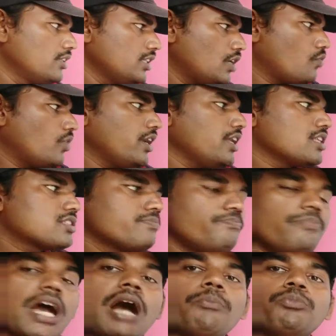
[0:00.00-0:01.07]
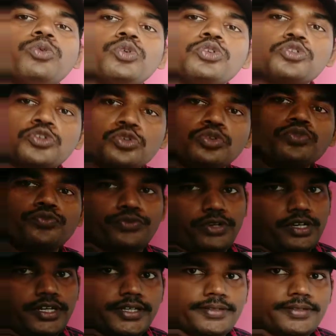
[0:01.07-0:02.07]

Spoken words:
That one is bamboo shoot food.